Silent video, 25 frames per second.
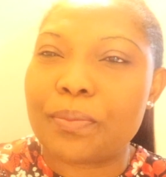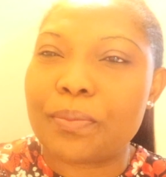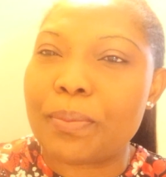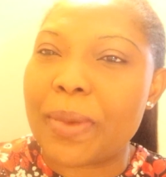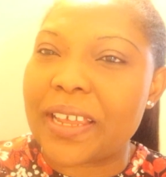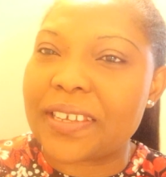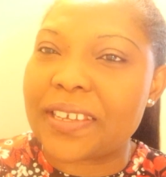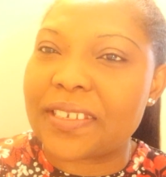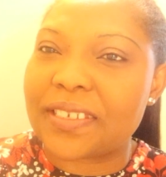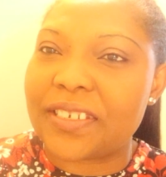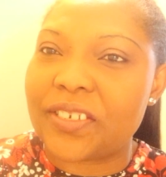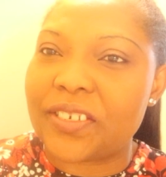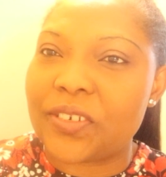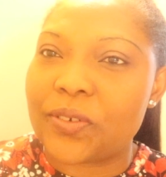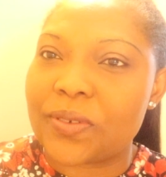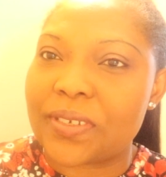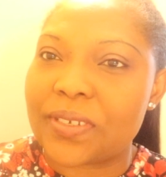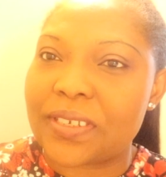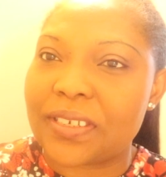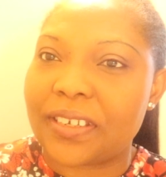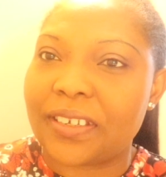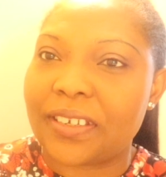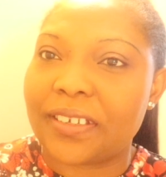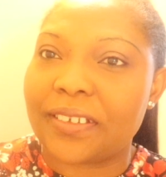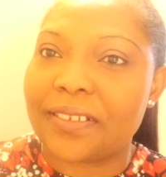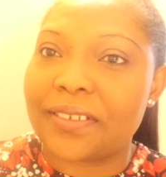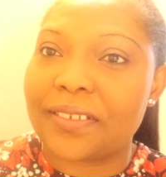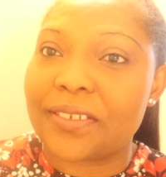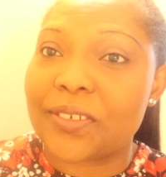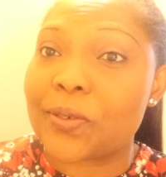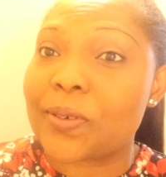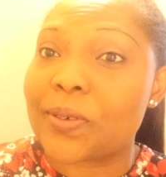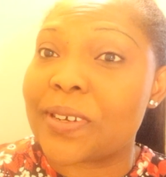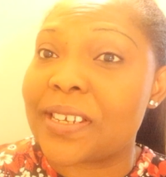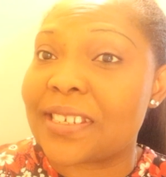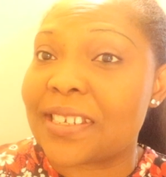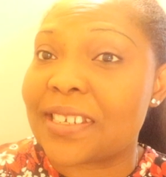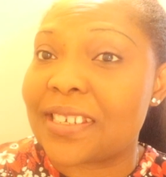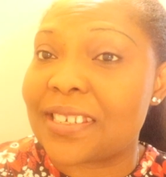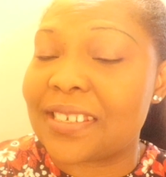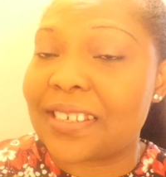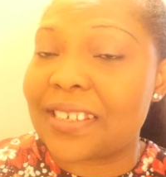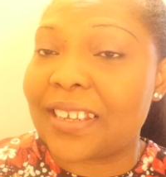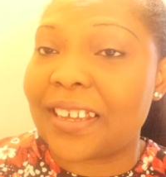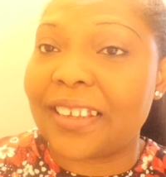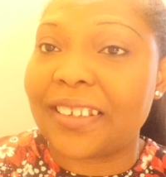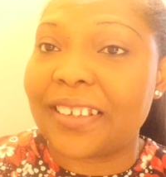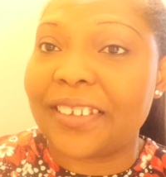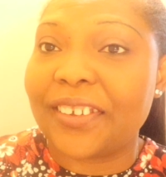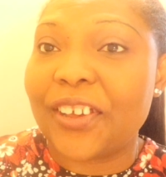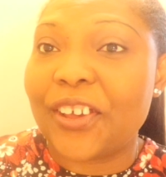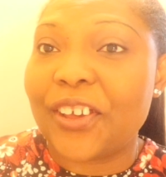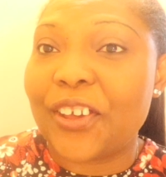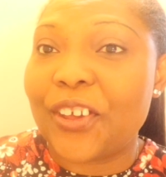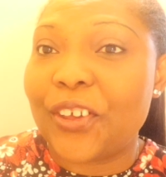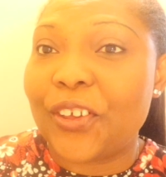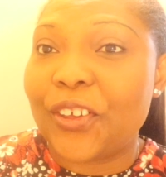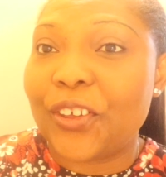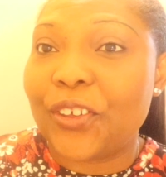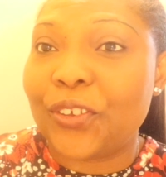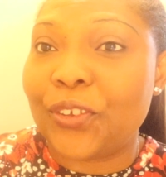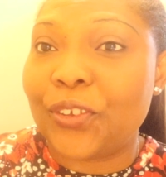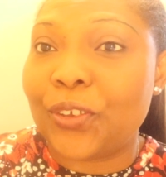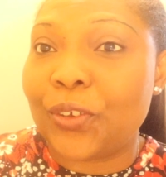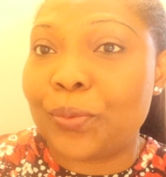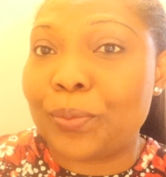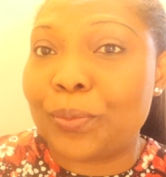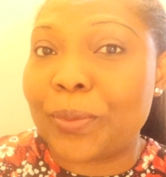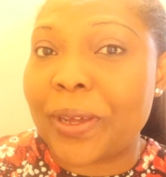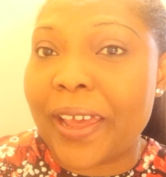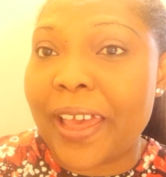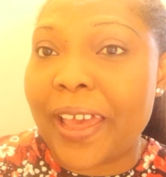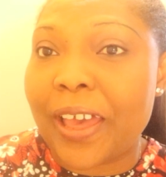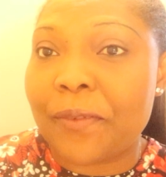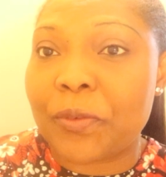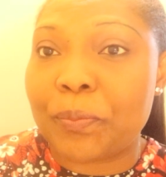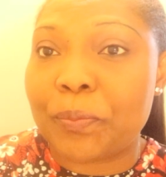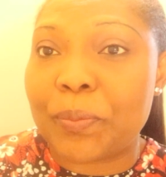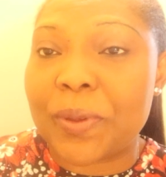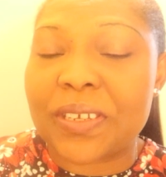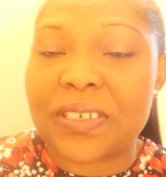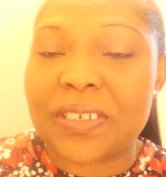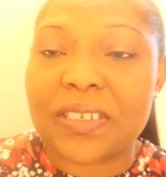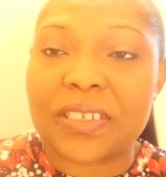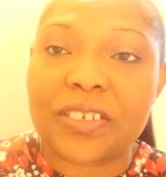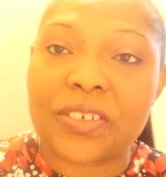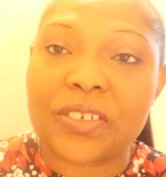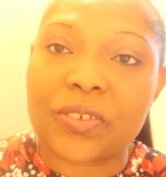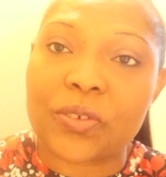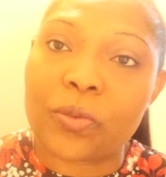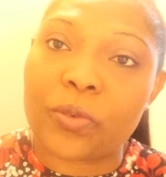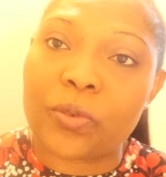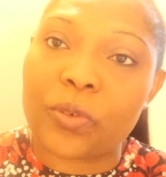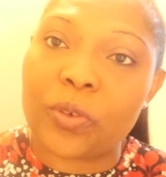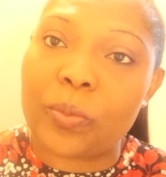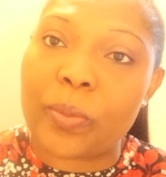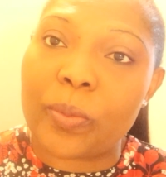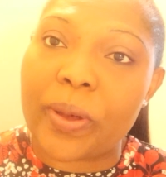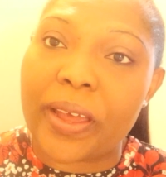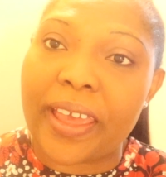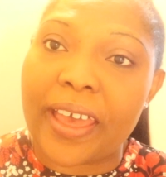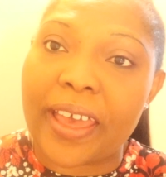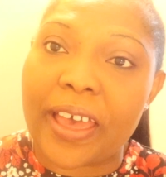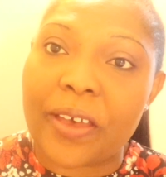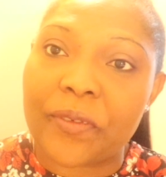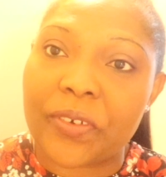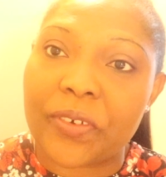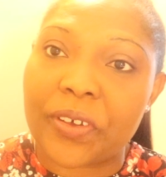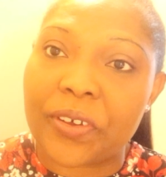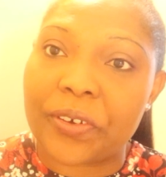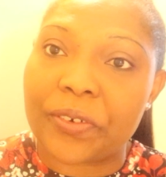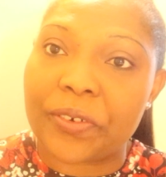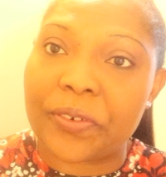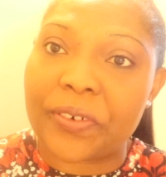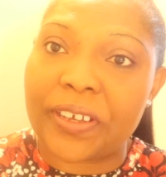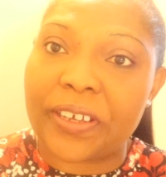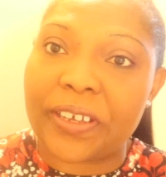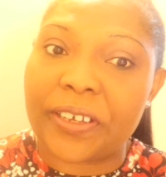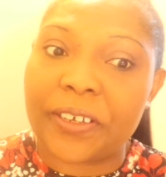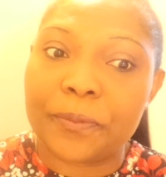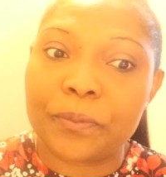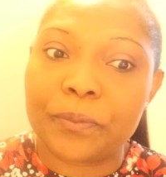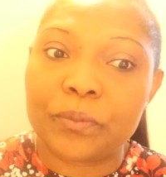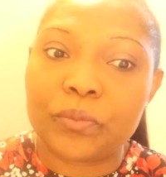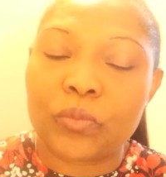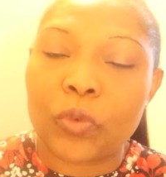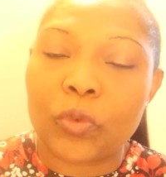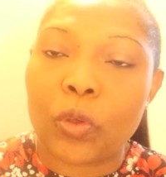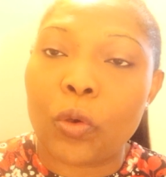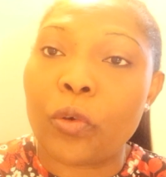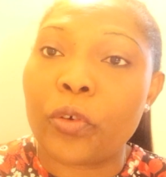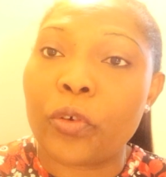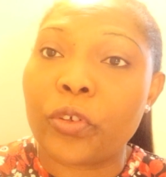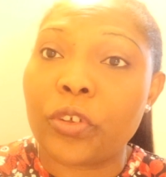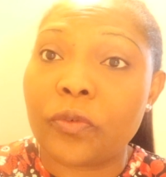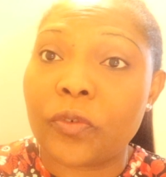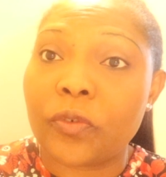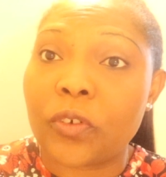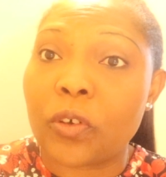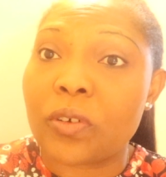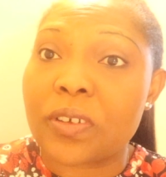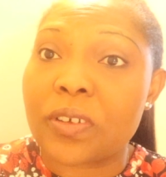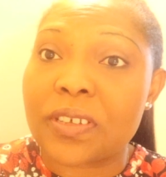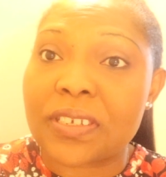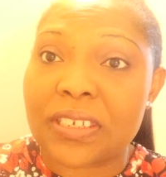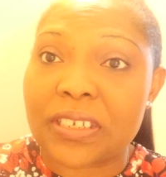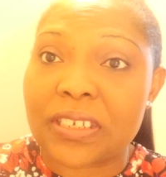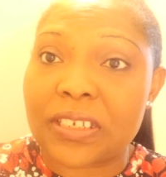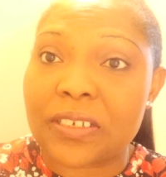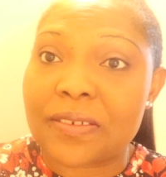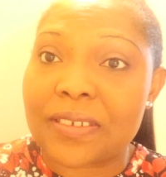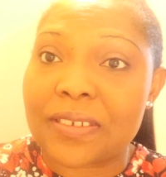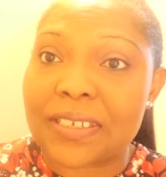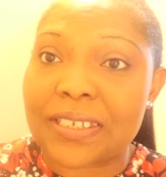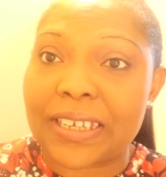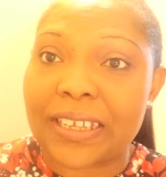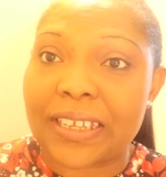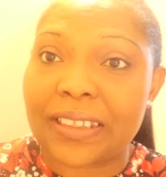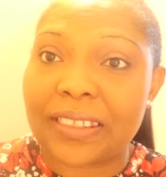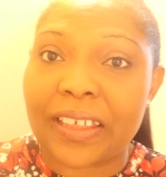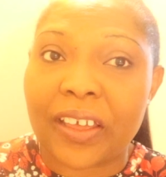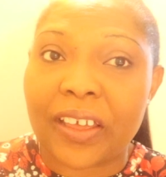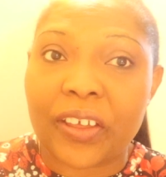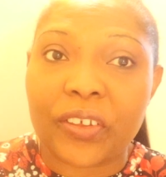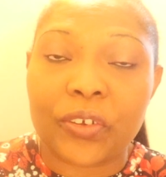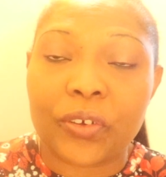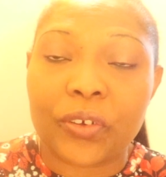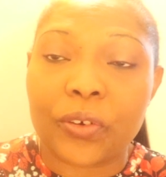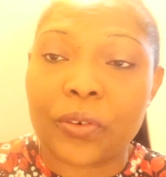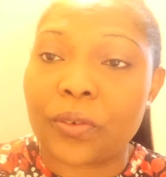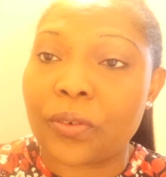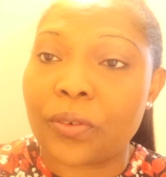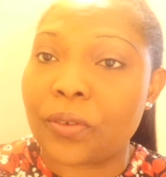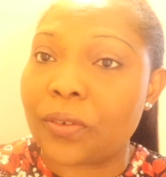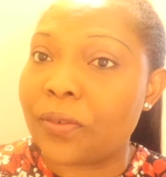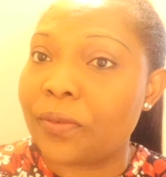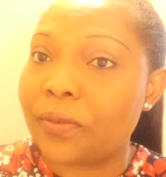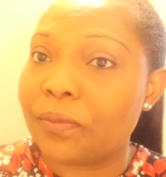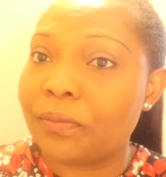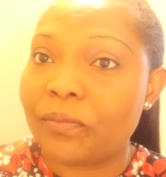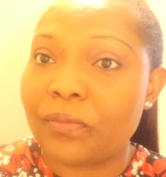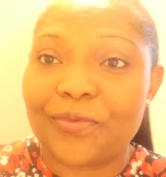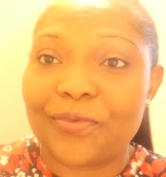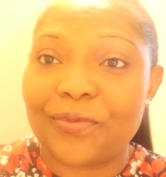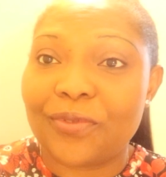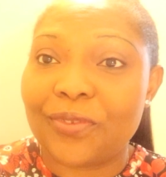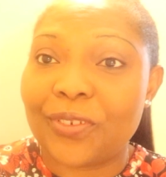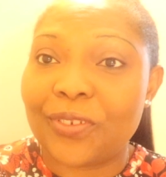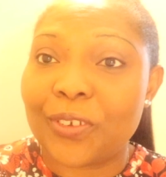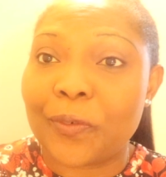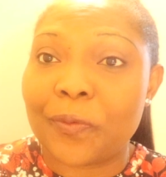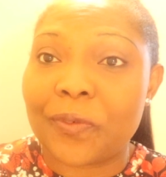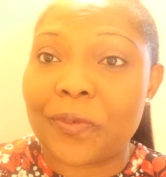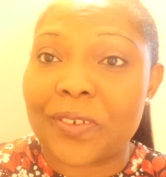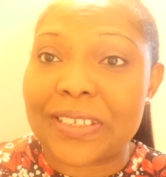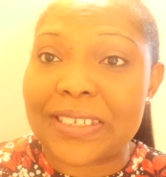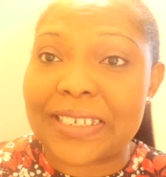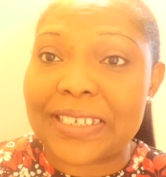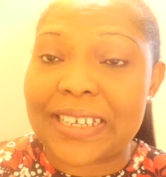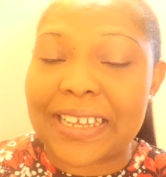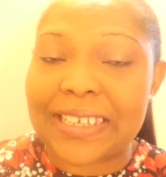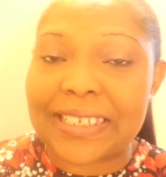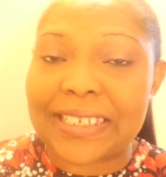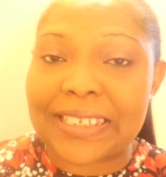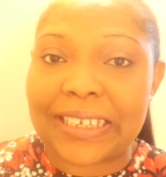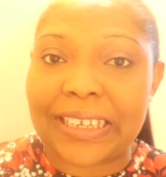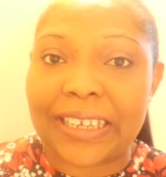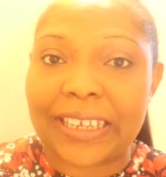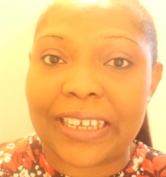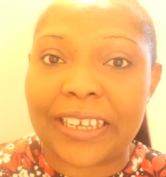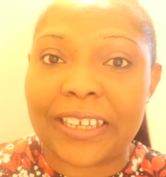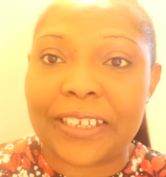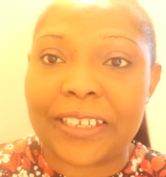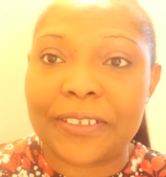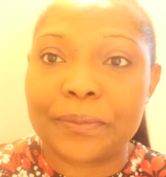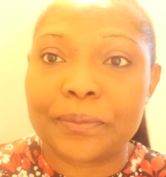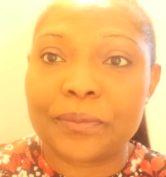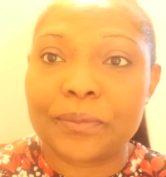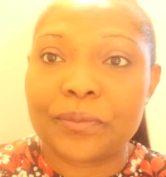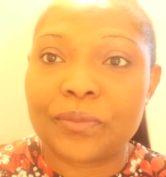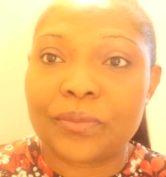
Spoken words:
master your skill. So as I said, you might have a business or you might have a career, or you've got a skill set that you're fantastic in.